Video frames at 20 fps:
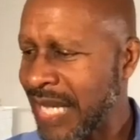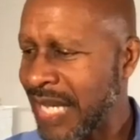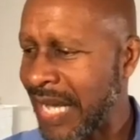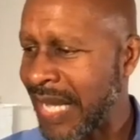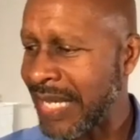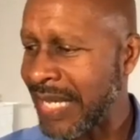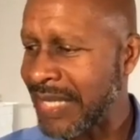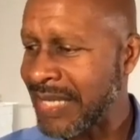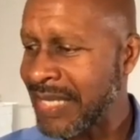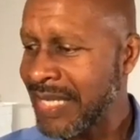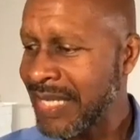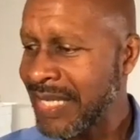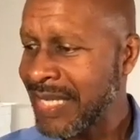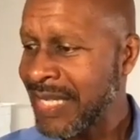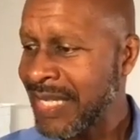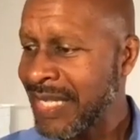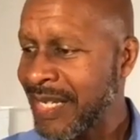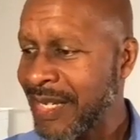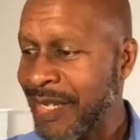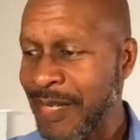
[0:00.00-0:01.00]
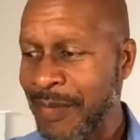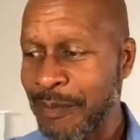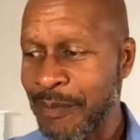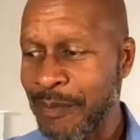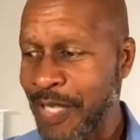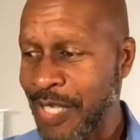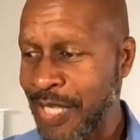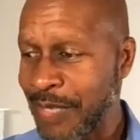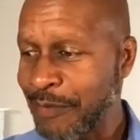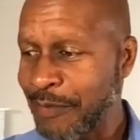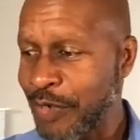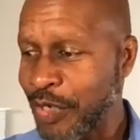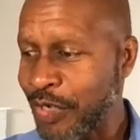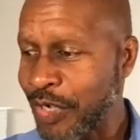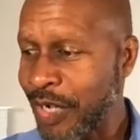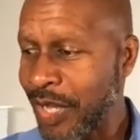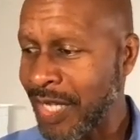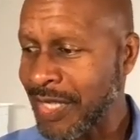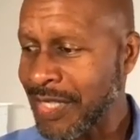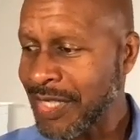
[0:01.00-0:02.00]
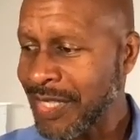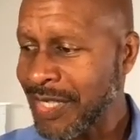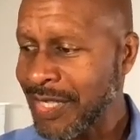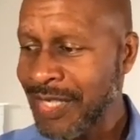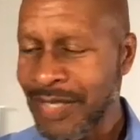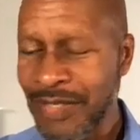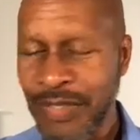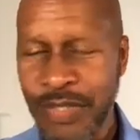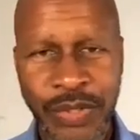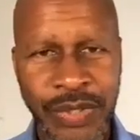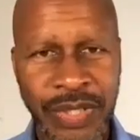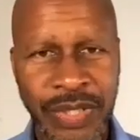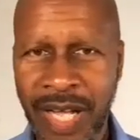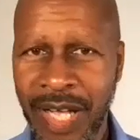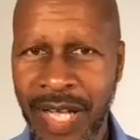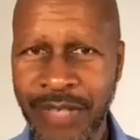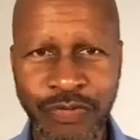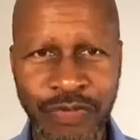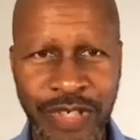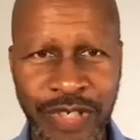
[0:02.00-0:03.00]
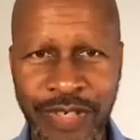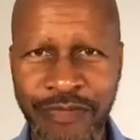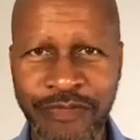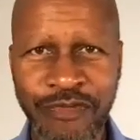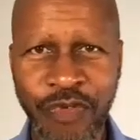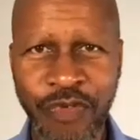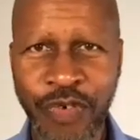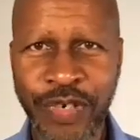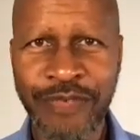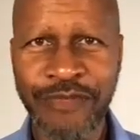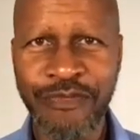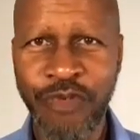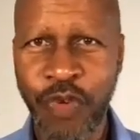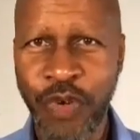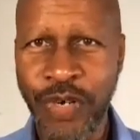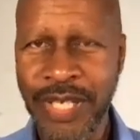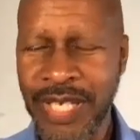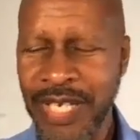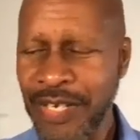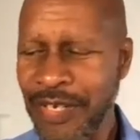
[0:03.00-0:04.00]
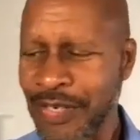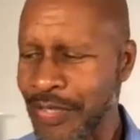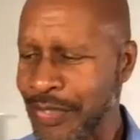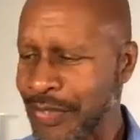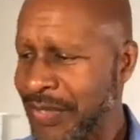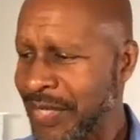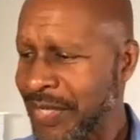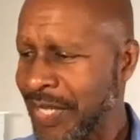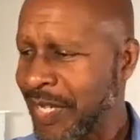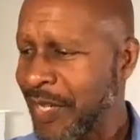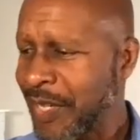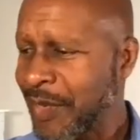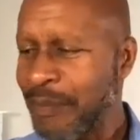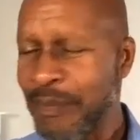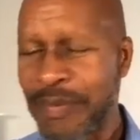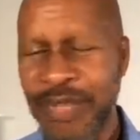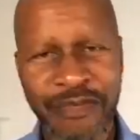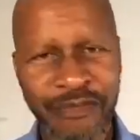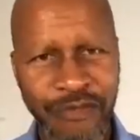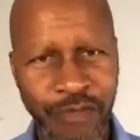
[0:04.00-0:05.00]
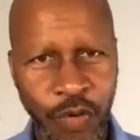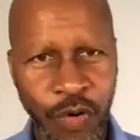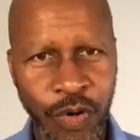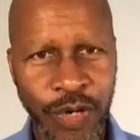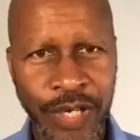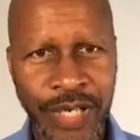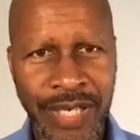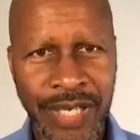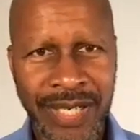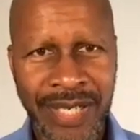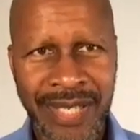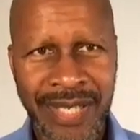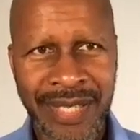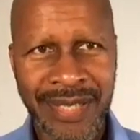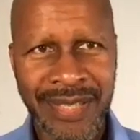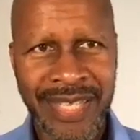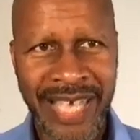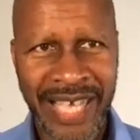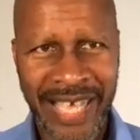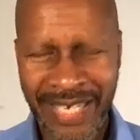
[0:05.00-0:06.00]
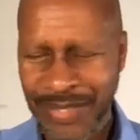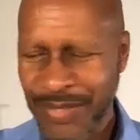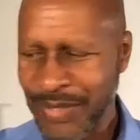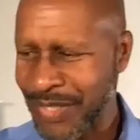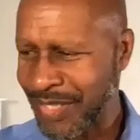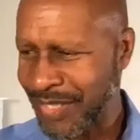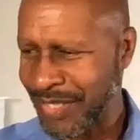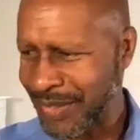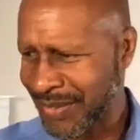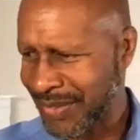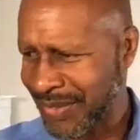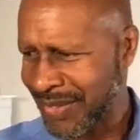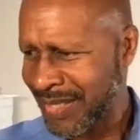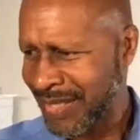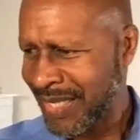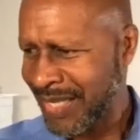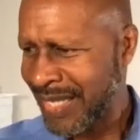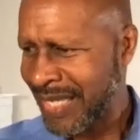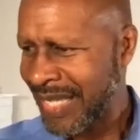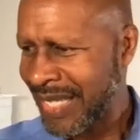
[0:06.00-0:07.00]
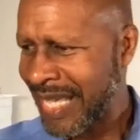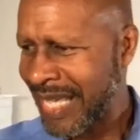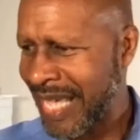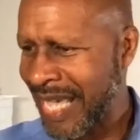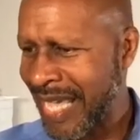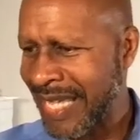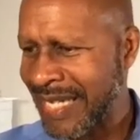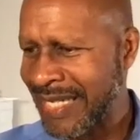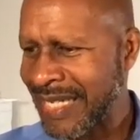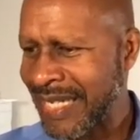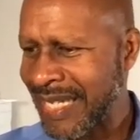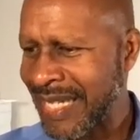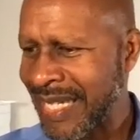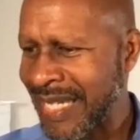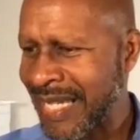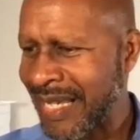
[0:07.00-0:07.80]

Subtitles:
died, believe it or not, just 144 years before the Exodus. And